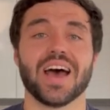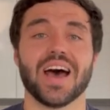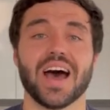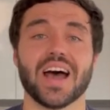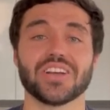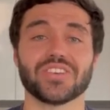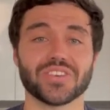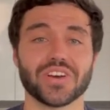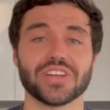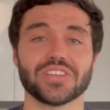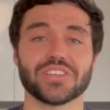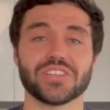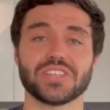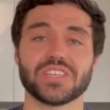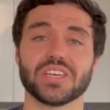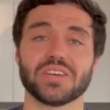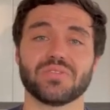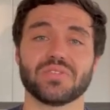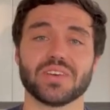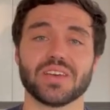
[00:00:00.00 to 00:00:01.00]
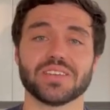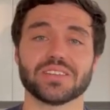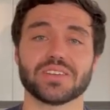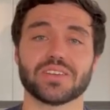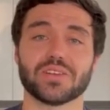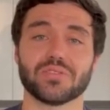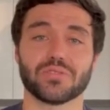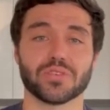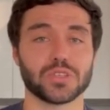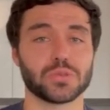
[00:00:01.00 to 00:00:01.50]
I tried to see if there's a
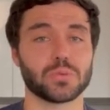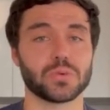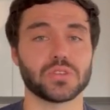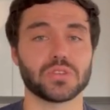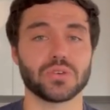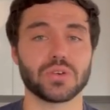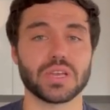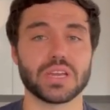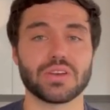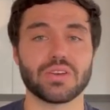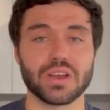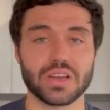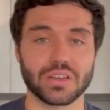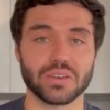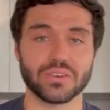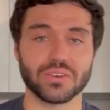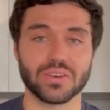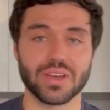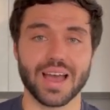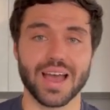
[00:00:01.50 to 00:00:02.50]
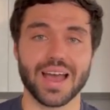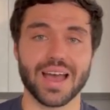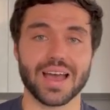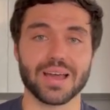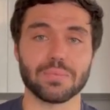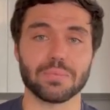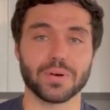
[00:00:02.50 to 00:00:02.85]
difference between ragu and